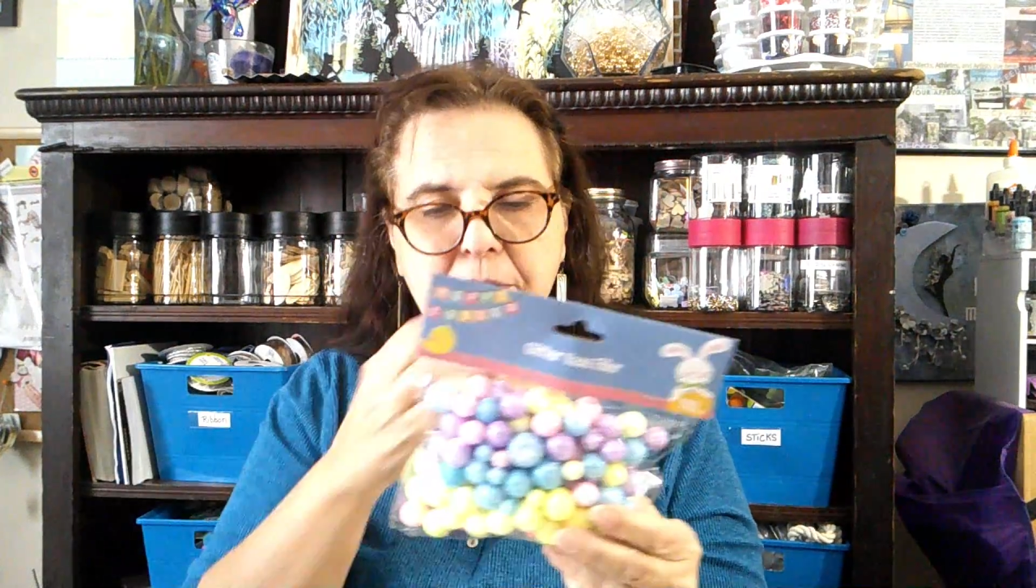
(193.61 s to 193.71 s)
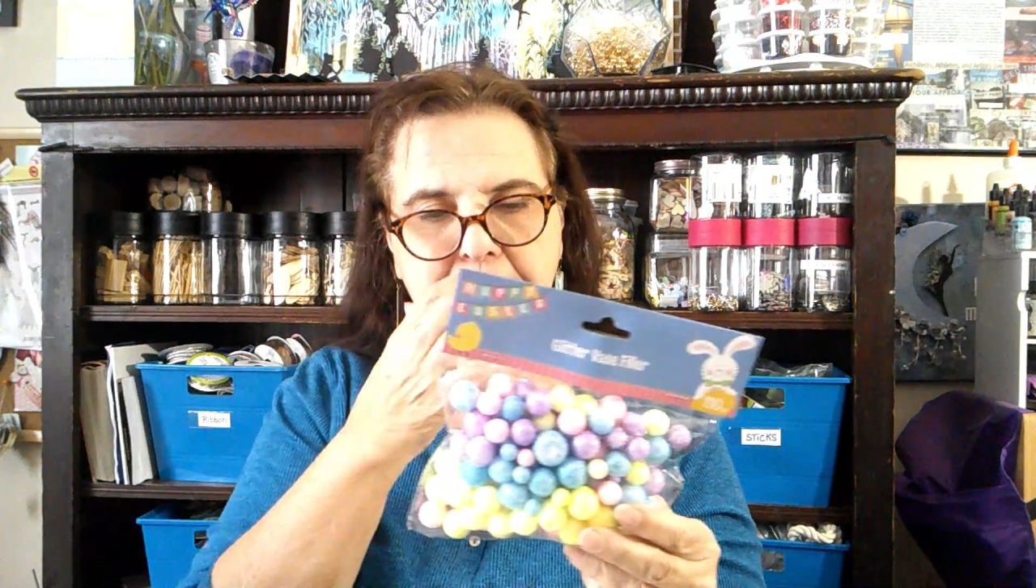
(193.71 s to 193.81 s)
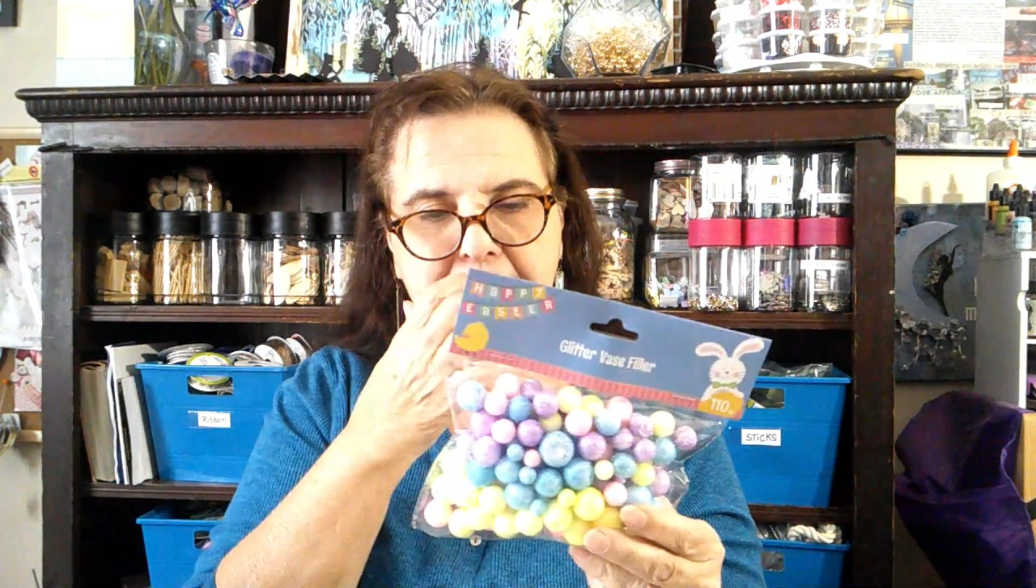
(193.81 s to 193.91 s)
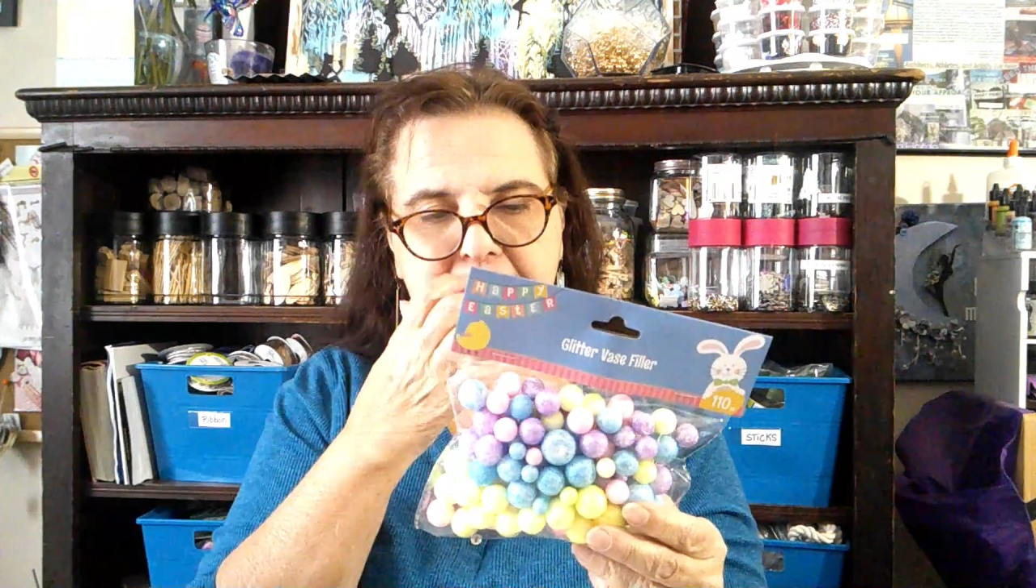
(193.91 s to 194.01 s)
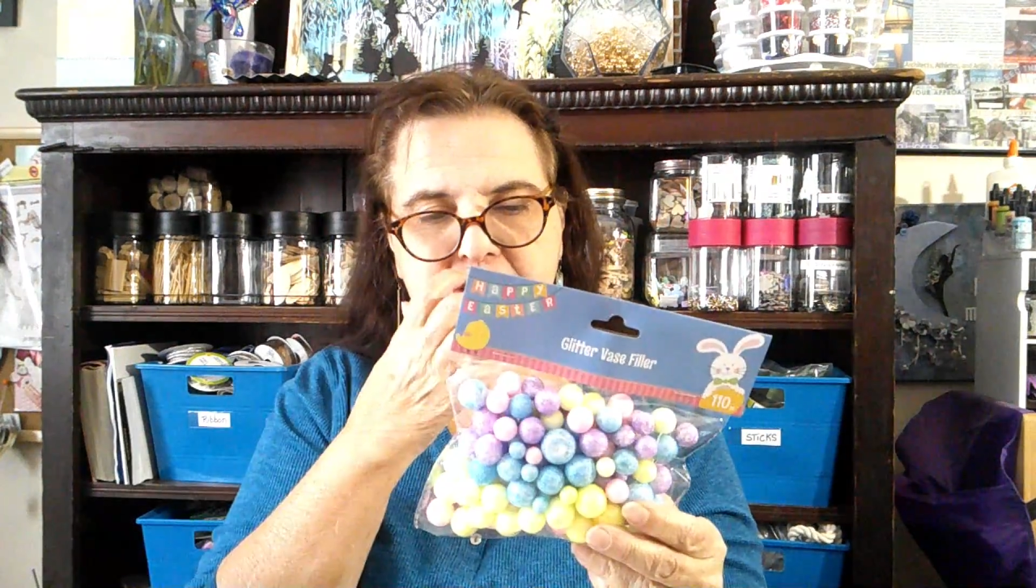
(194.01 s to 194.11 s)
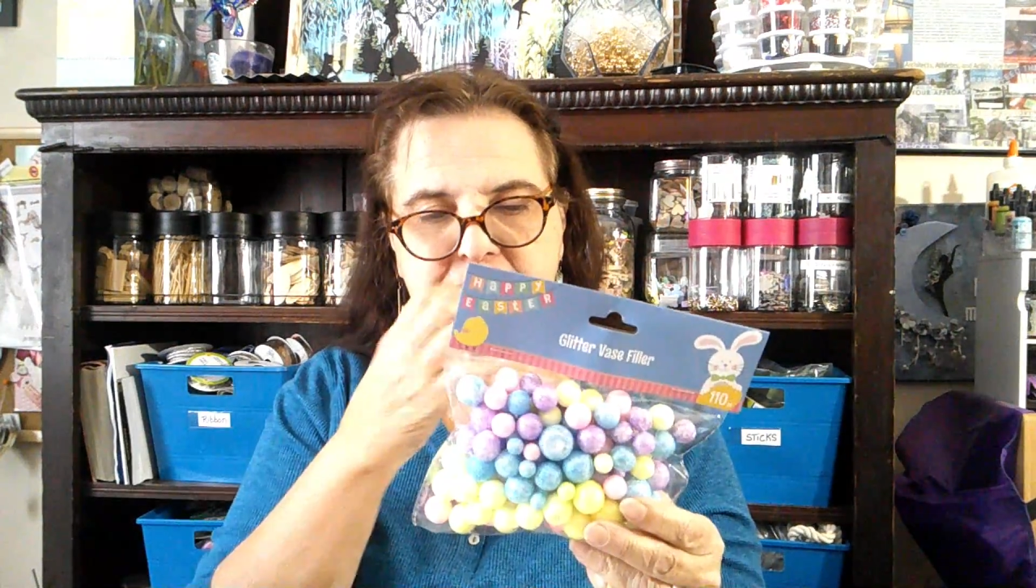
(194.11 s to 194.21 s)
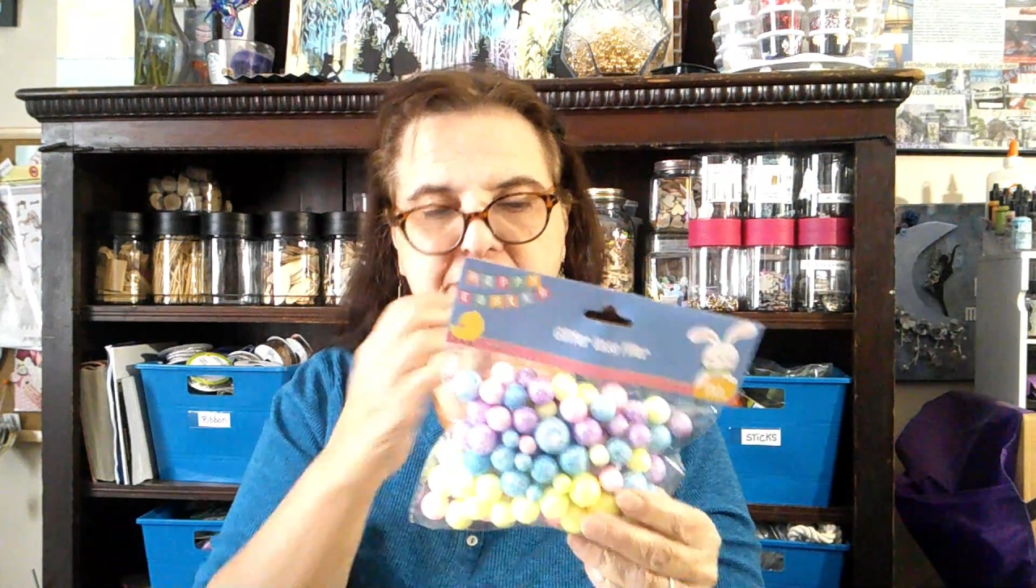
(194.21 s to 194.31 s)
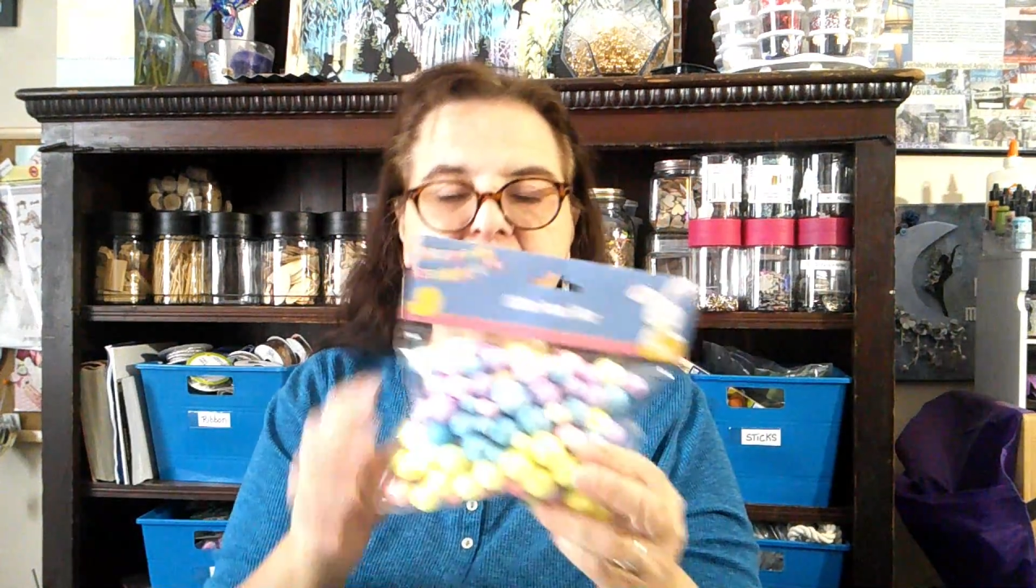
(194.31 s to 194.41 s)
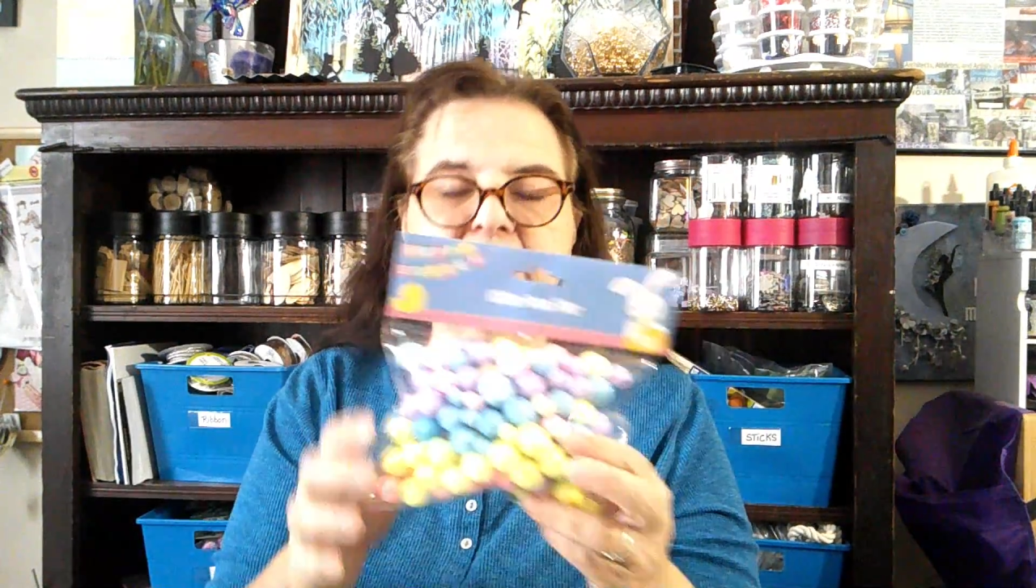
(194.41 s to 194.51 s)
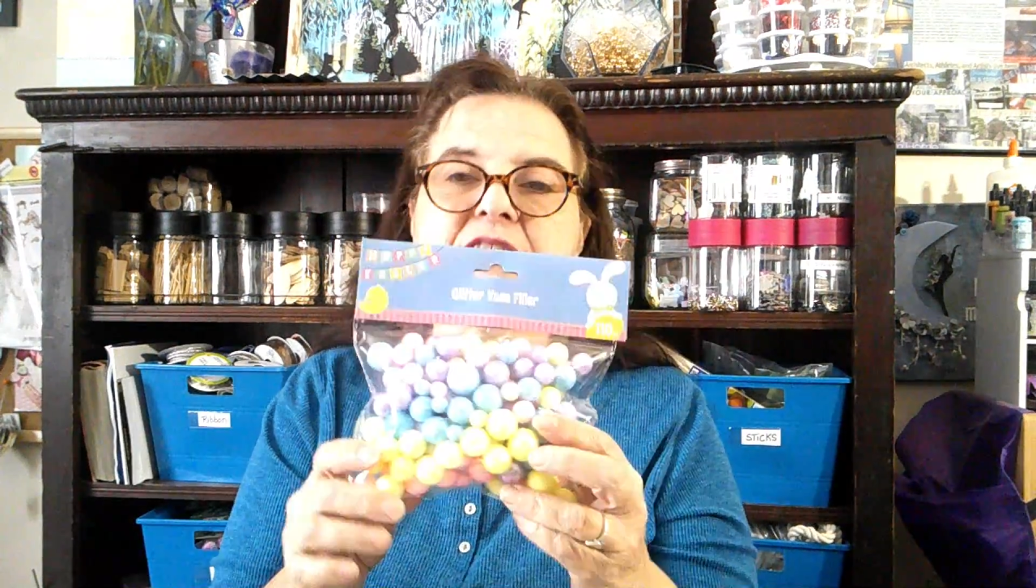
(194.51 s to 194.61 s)
of packages
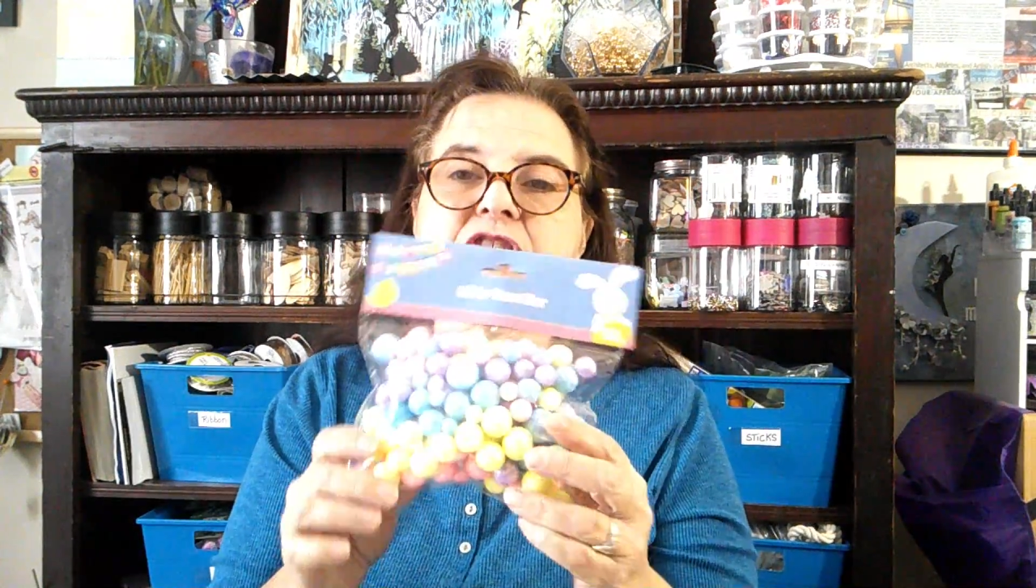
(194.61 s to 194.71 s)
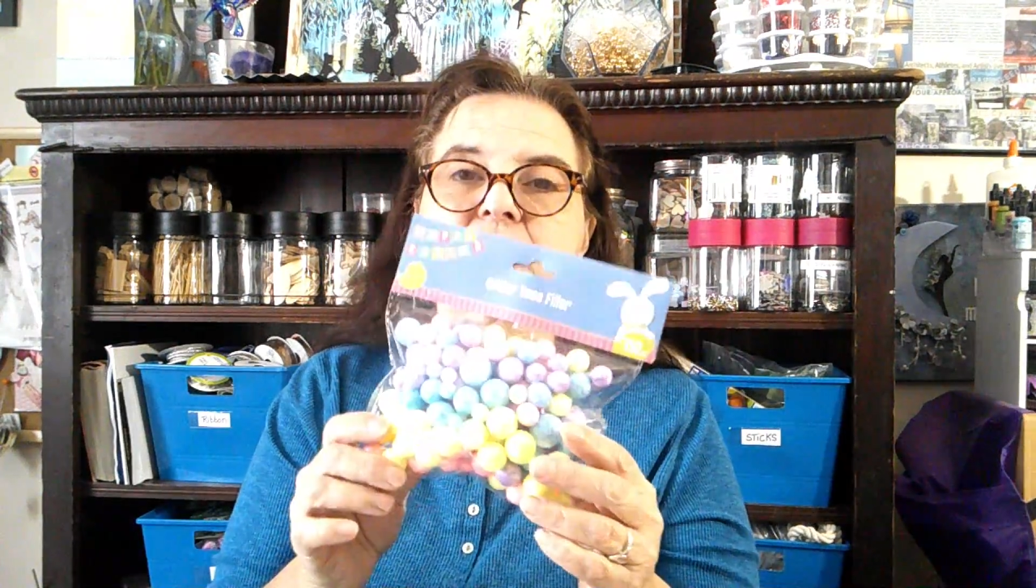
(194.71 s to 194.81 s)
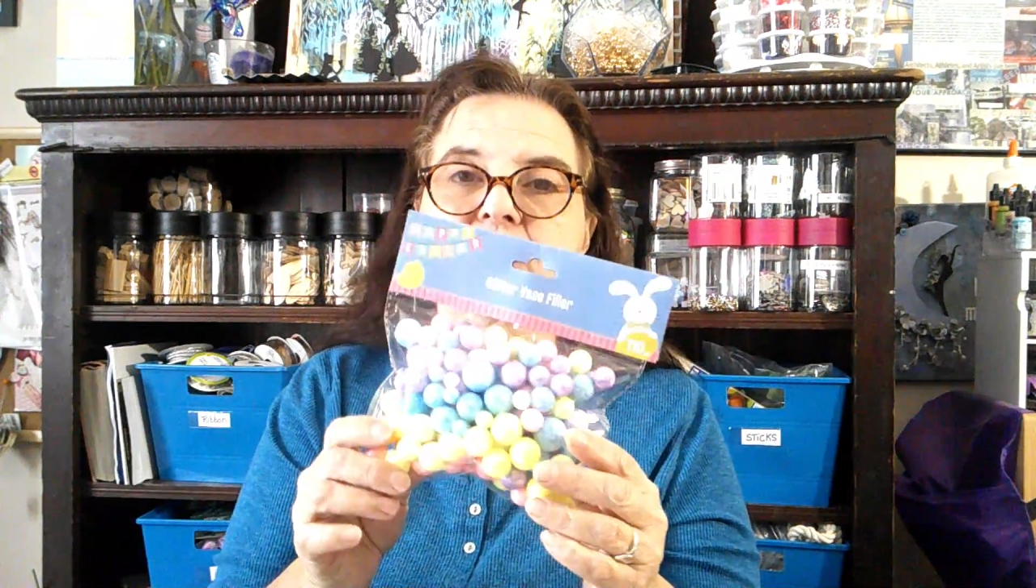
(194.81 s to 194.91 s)
of these.